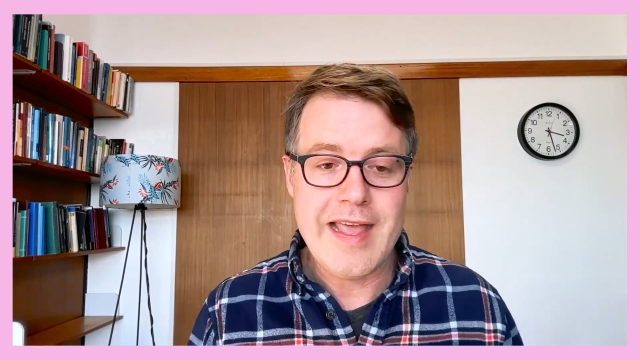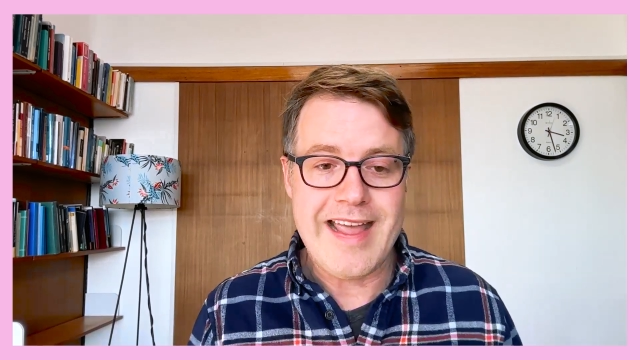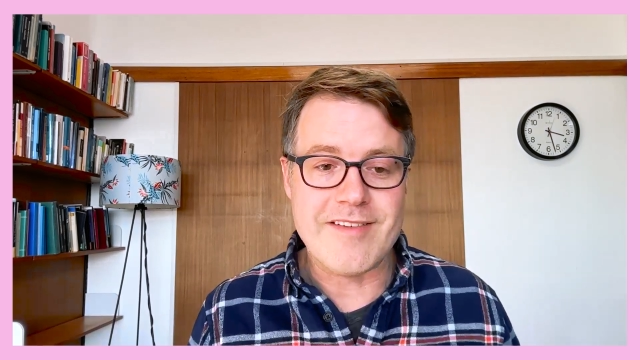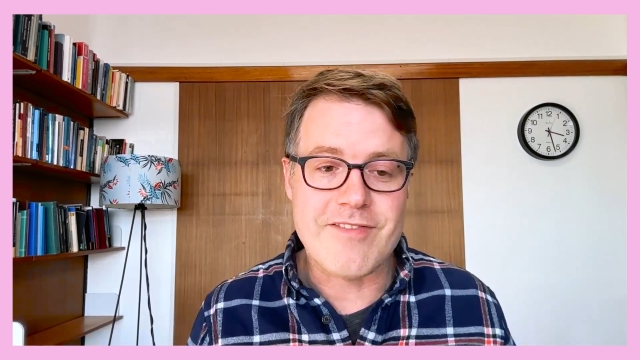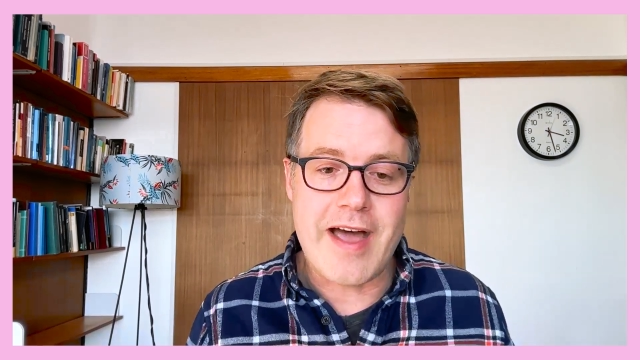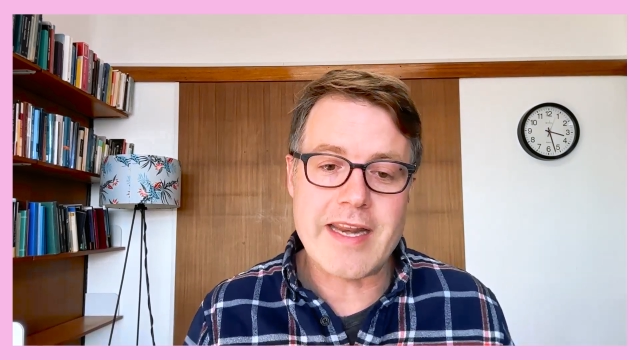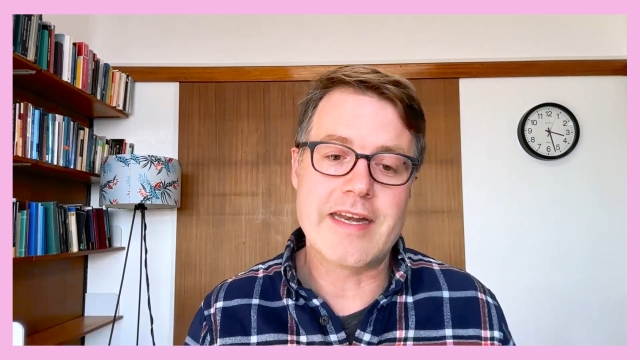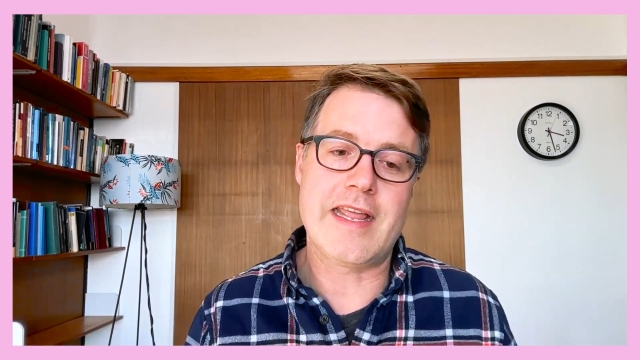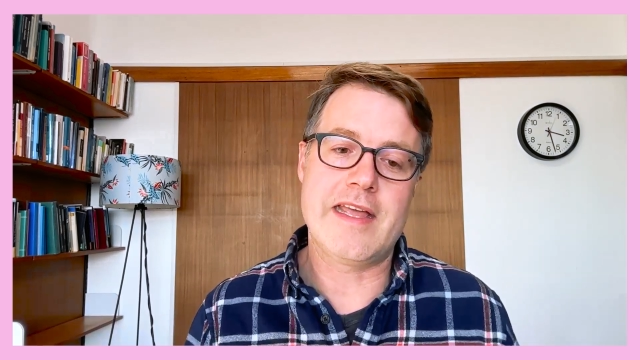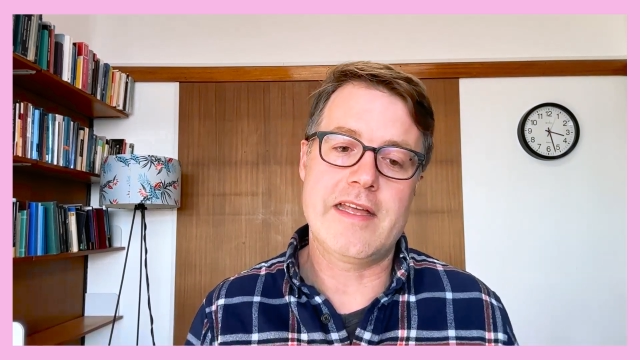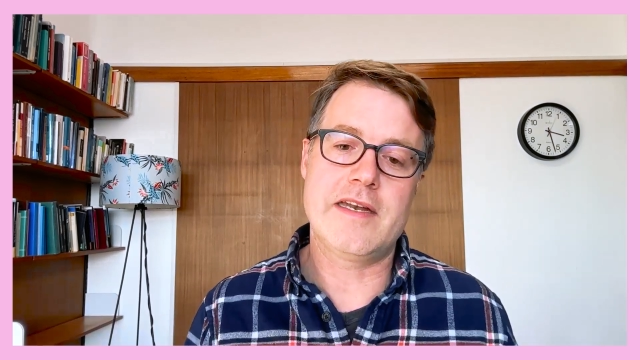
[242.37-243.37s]
invited
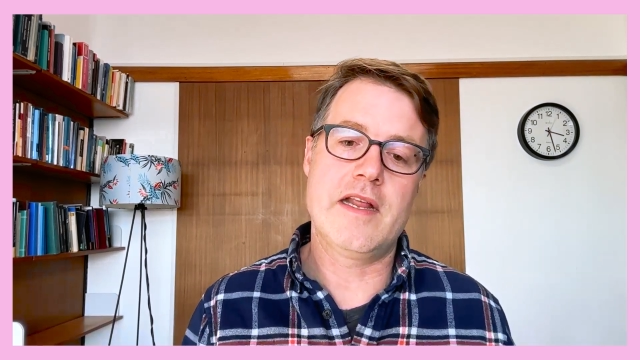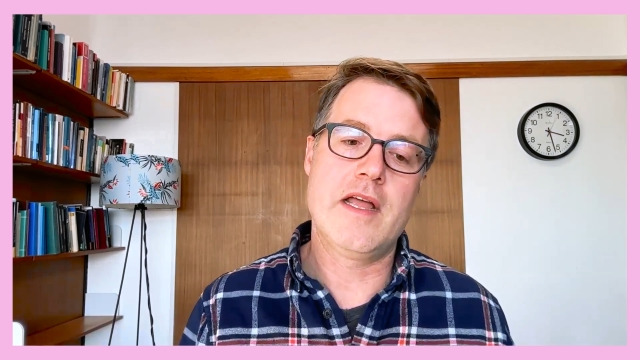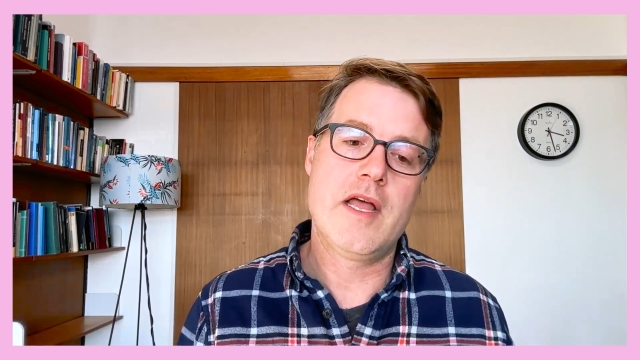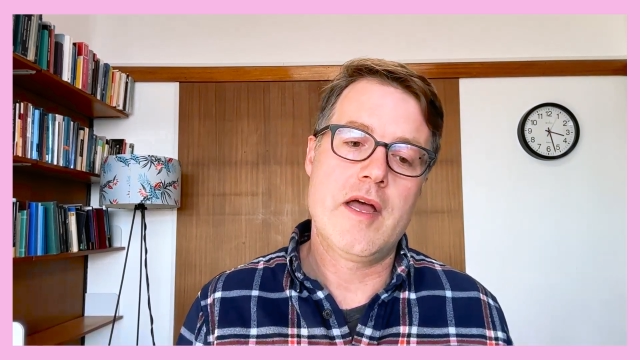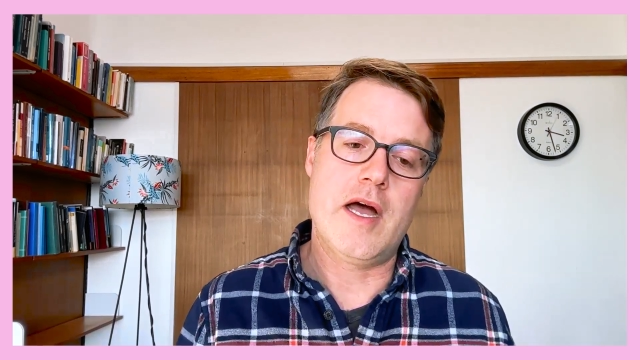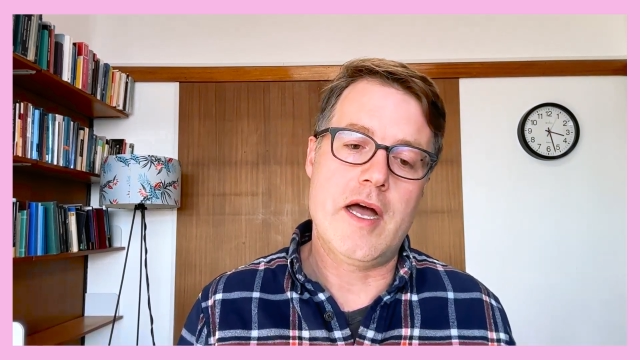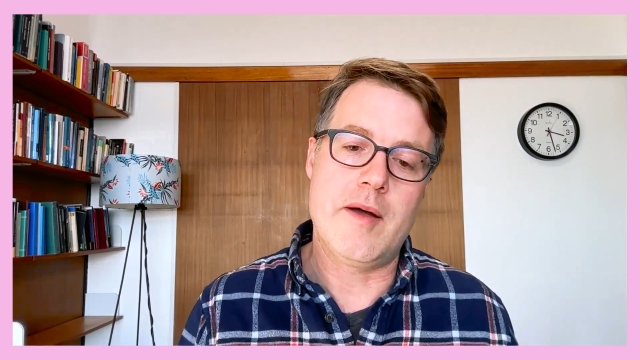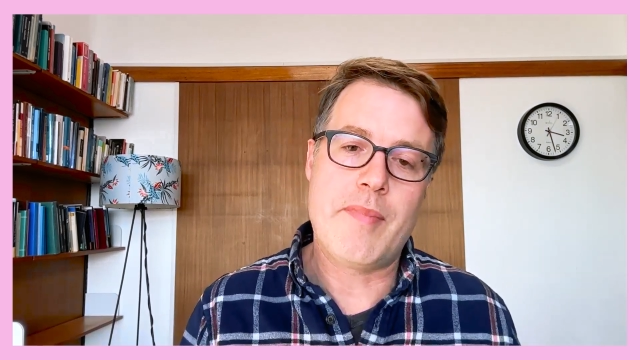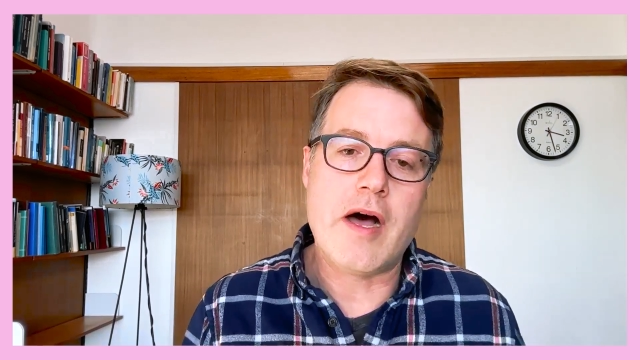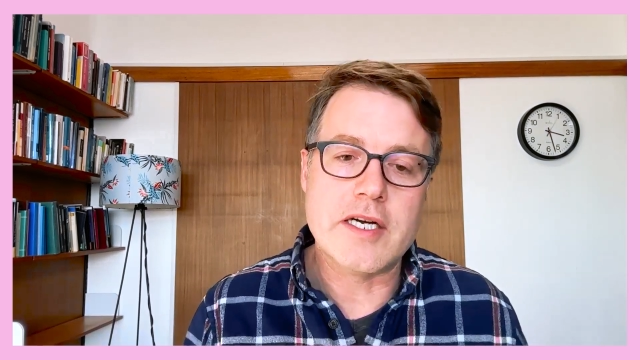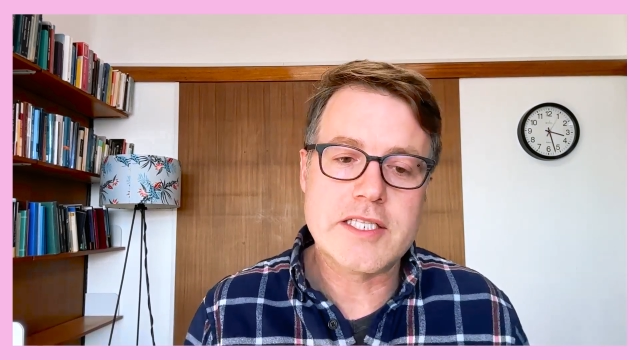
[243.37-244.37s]
in
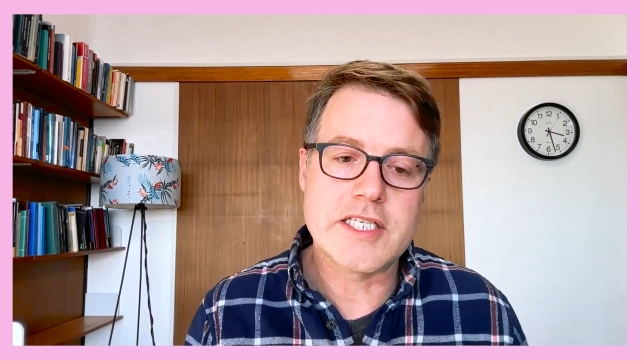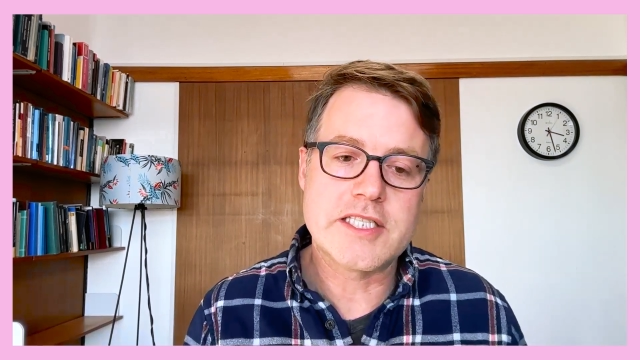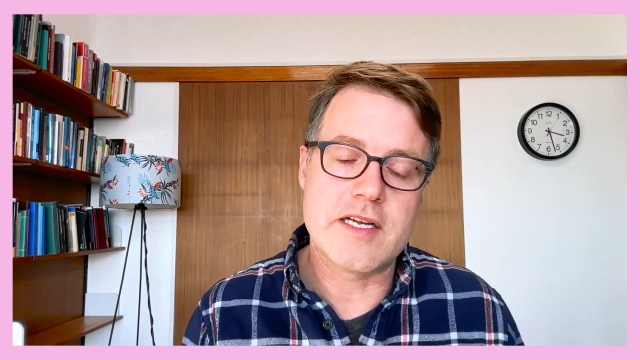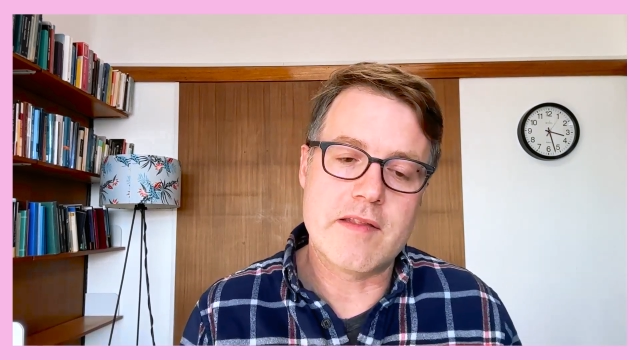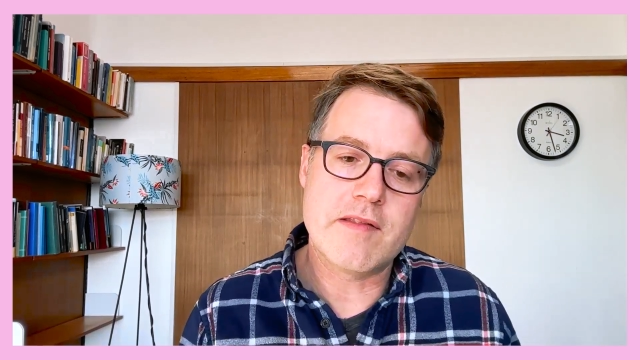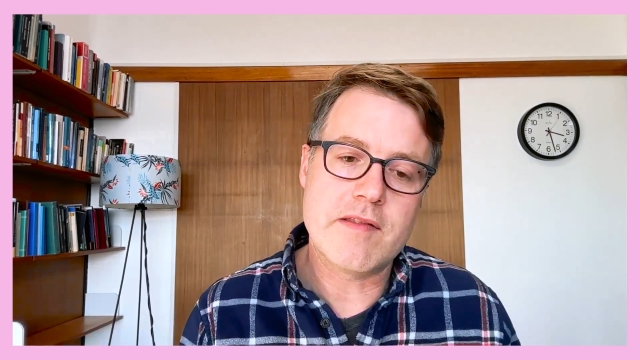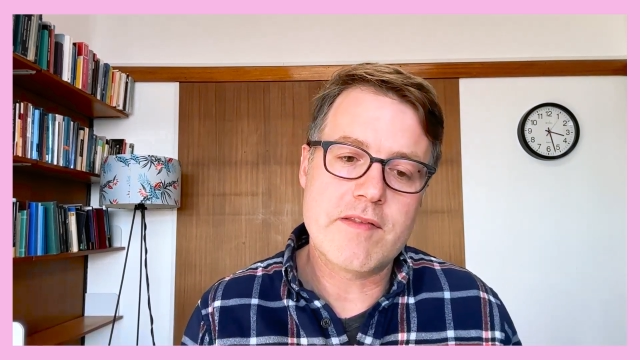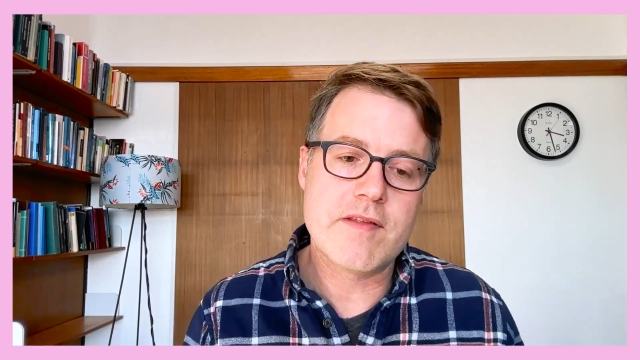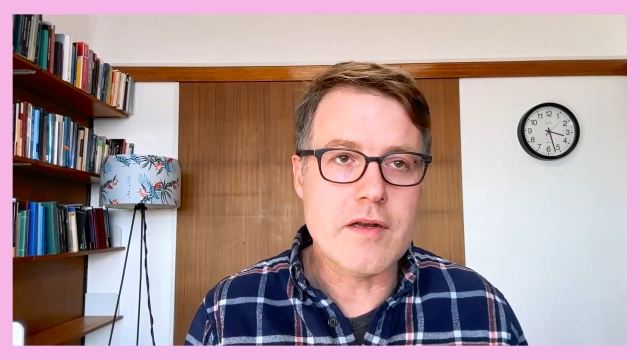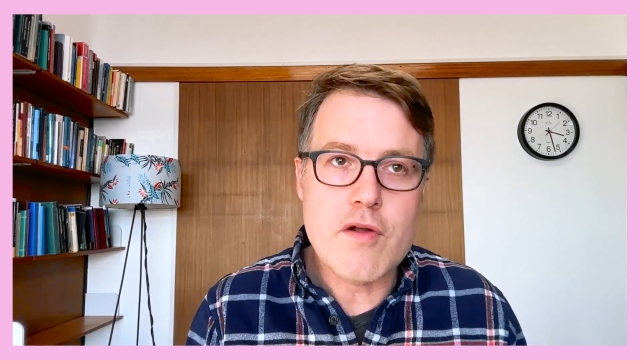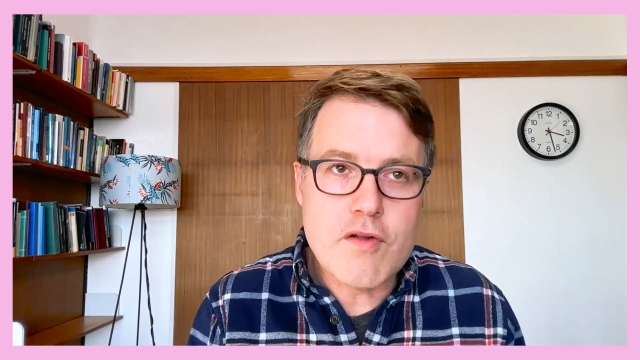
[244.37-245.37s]

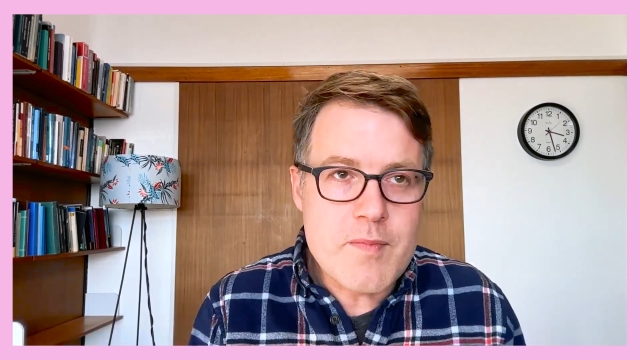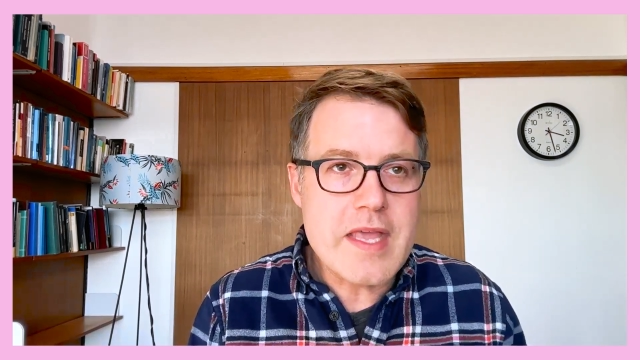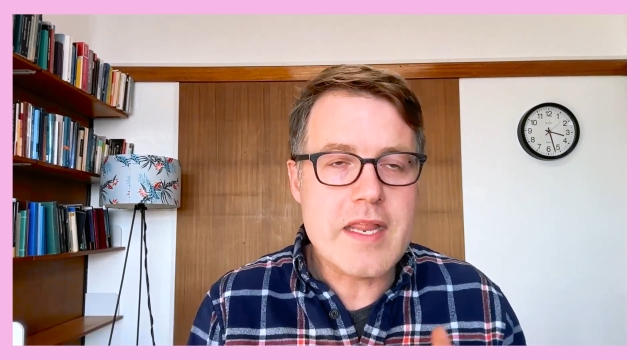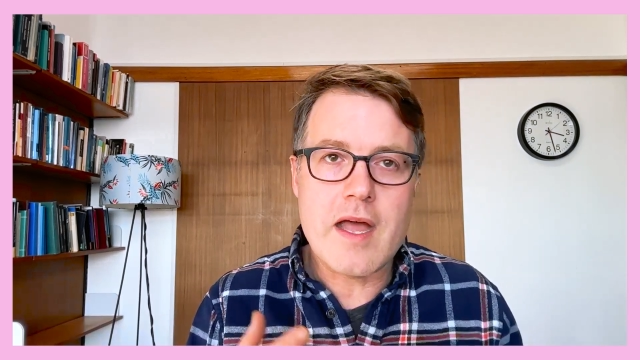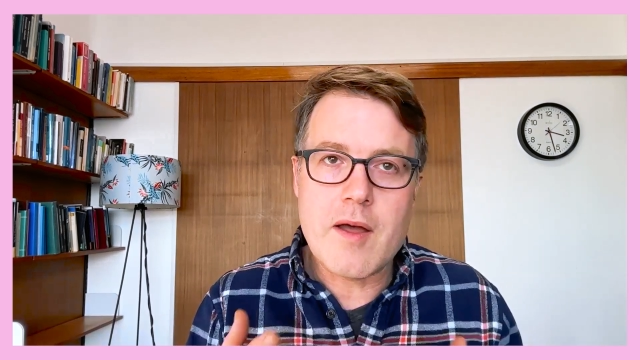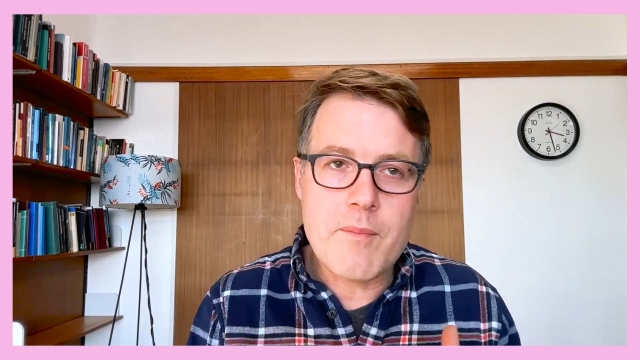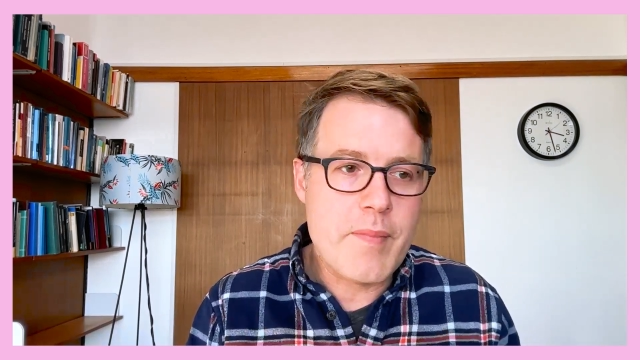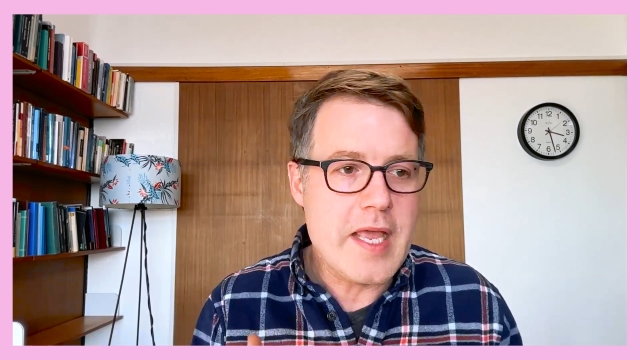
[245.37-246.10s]
politicians, news media,